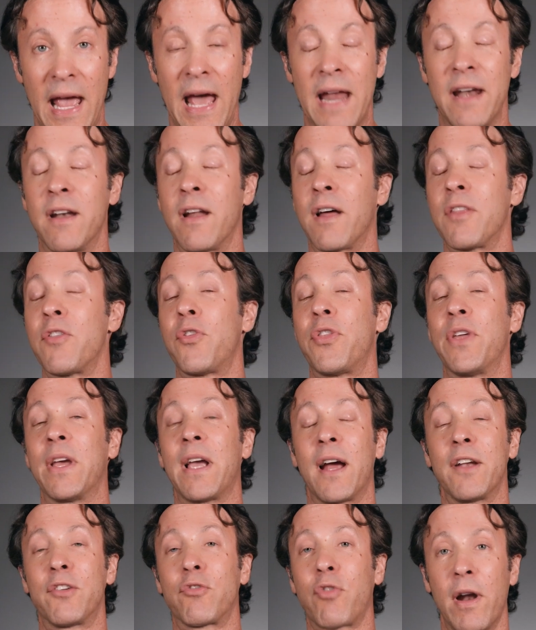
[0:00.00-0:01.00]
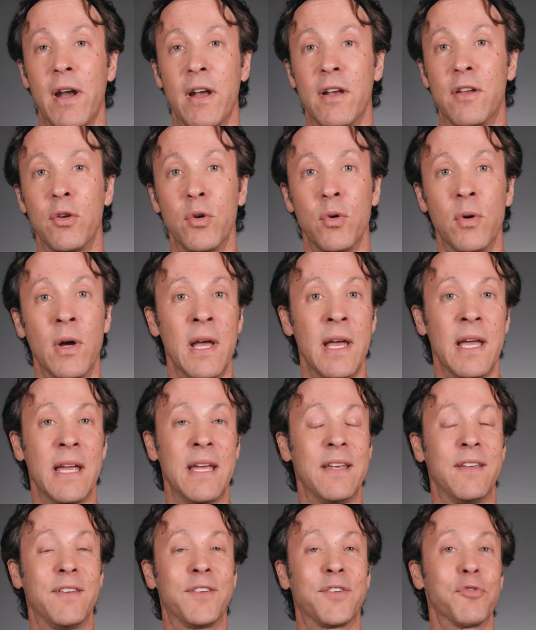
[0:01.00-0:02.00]
And another thing I try to do
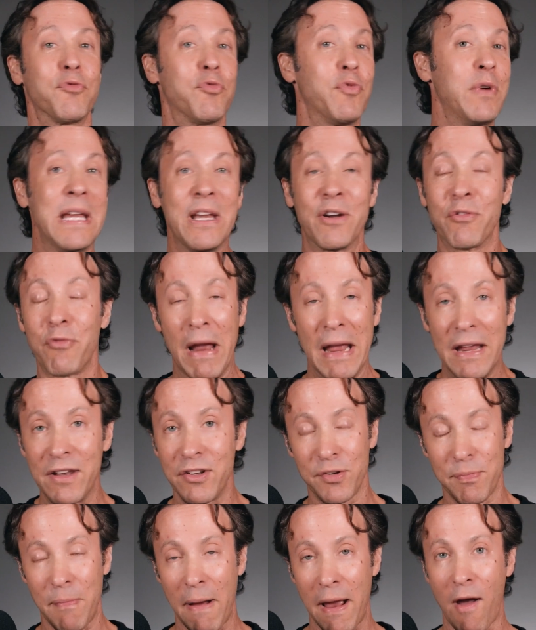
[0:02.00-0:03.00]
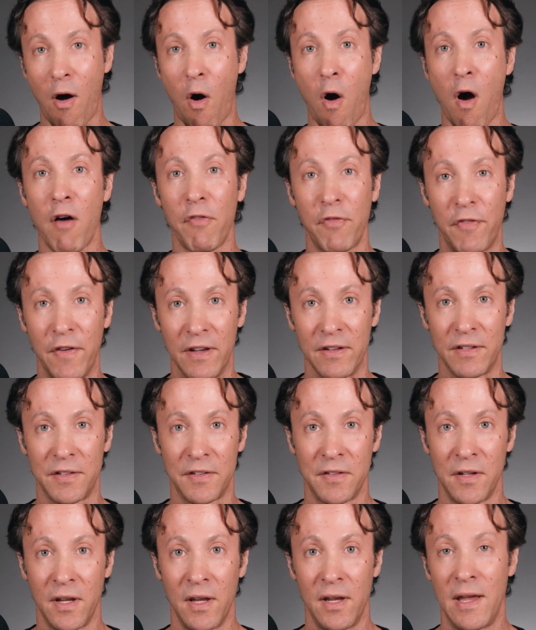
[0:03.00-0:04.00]
is rearrange my
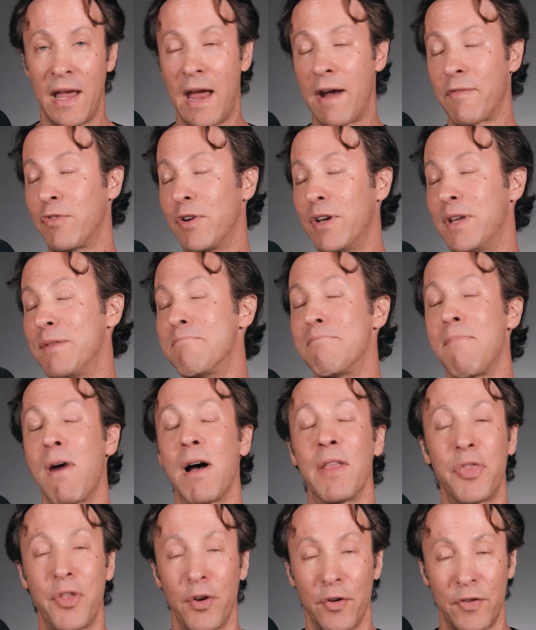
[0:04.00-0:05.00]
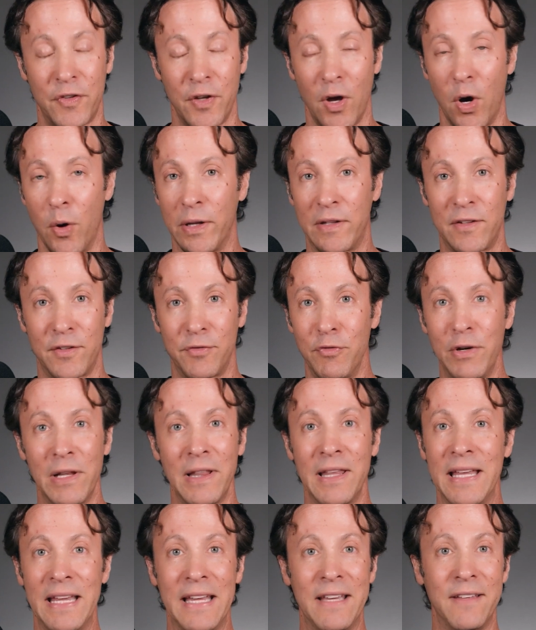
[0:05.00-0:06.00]
office every month or so. It's
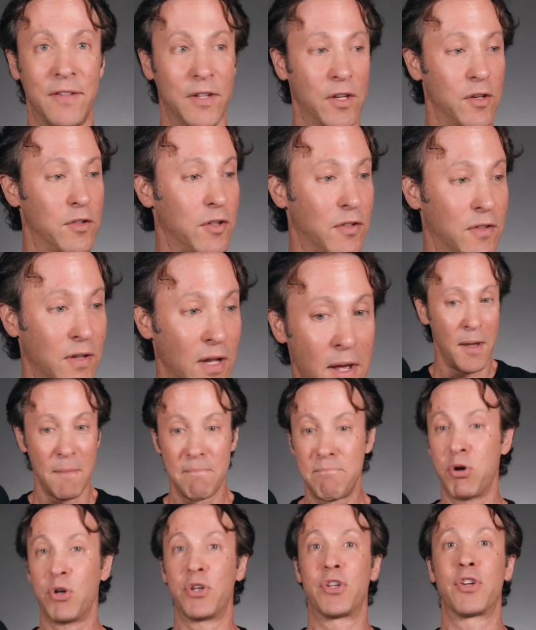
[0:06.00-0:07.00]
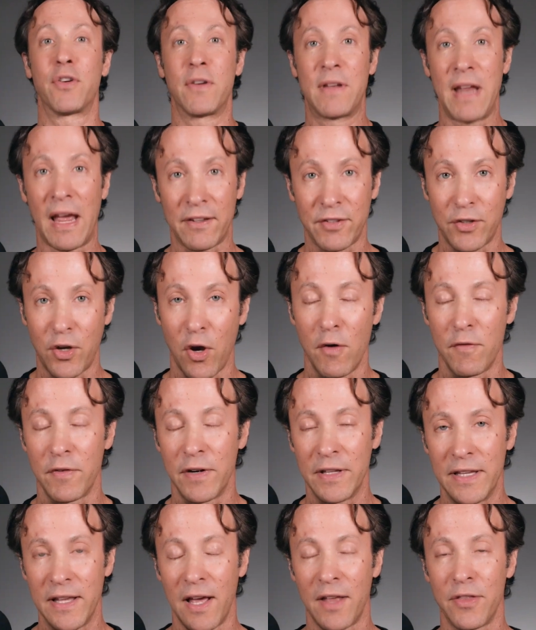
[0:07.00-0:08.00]
really easy. You just push your desk over
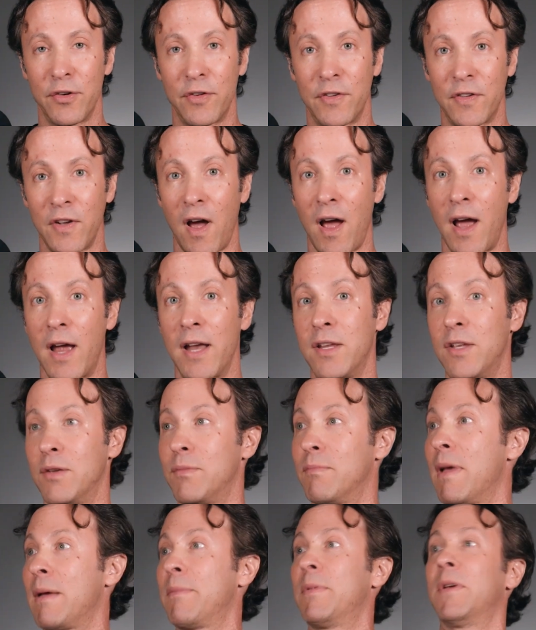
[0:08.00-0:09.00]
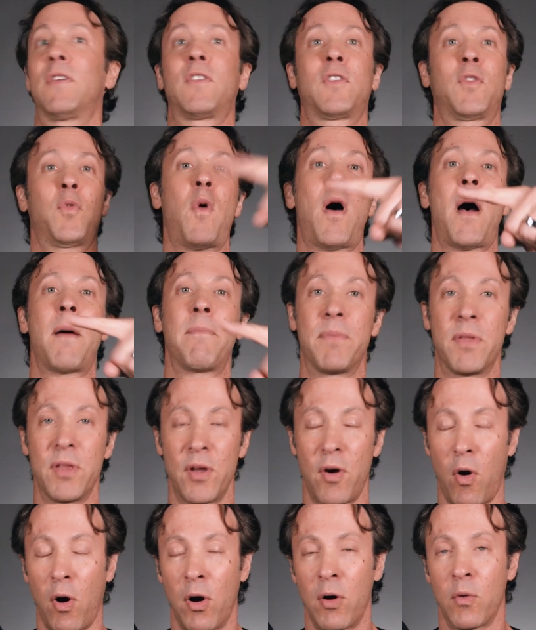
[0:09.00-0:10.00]
to the other side. You maybe swap
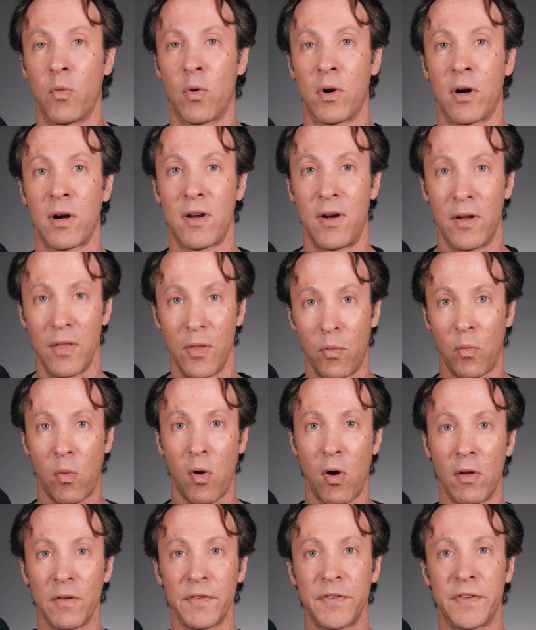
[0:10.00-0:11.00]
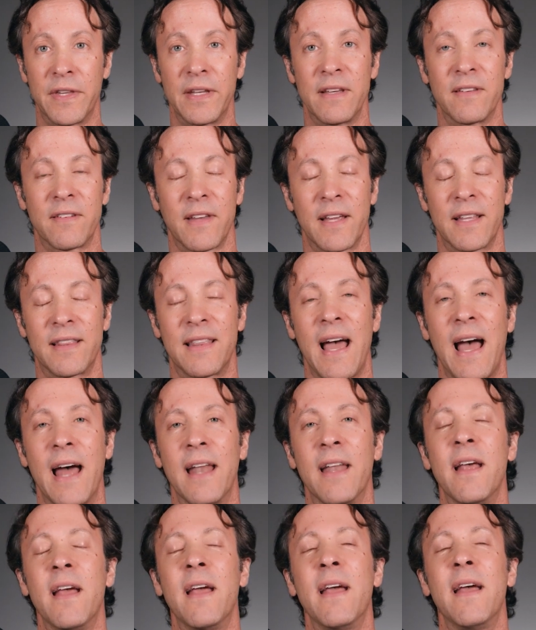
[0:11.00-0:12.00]
the artwork on the walls, things like
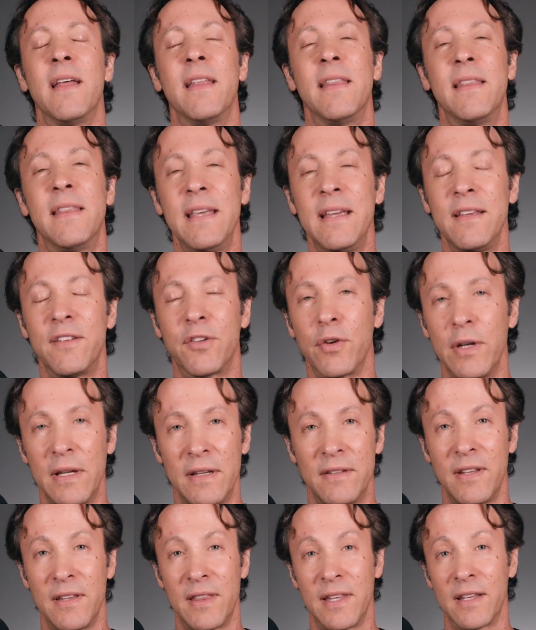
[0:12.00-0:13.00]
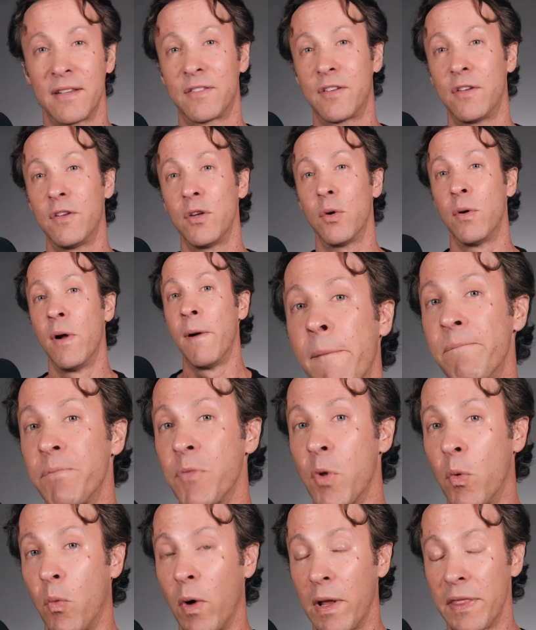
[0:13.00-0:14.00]
that. These are easy things to do.
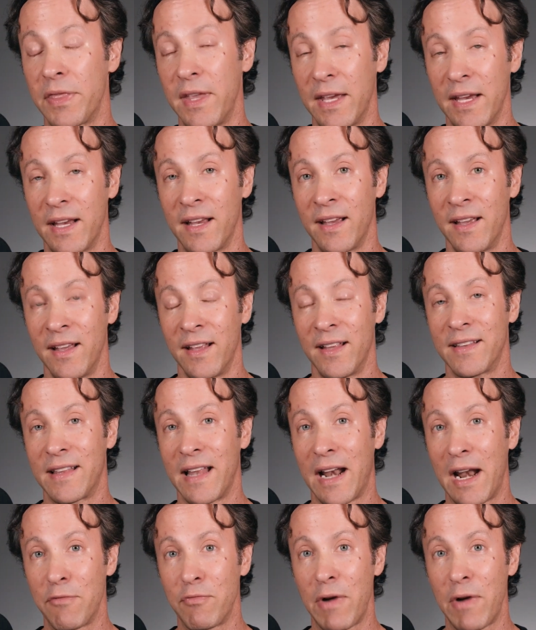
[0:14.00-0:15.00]
One thing that I